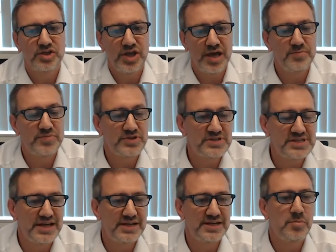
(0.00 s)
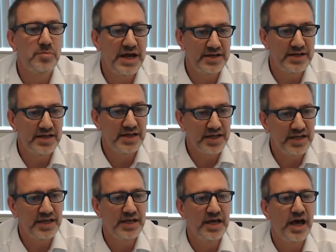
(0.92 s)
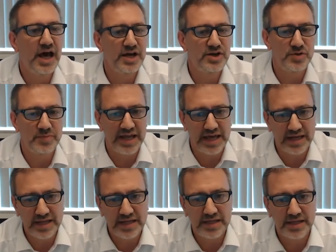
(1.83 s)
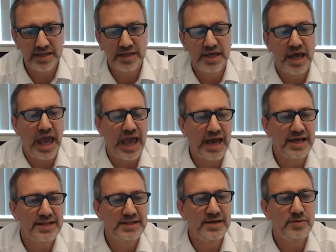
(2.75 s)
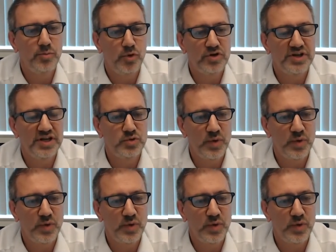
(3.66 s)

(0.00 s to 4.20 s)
10% better in hydroplaning, and more than